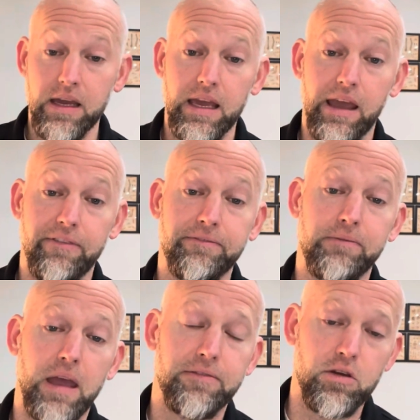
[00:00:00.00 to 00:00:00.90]

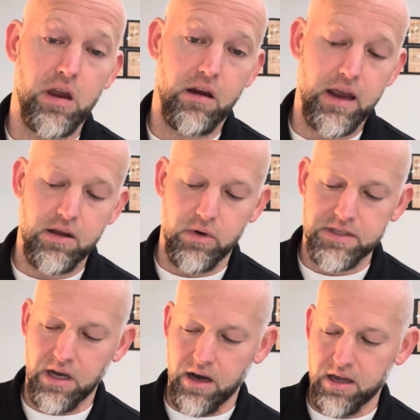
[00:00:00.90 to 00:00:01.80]
if you hear anyone
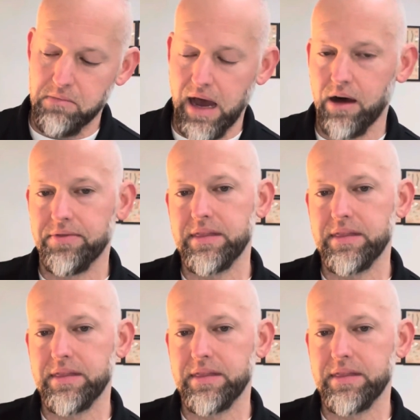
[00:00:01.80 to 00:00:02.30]
talk about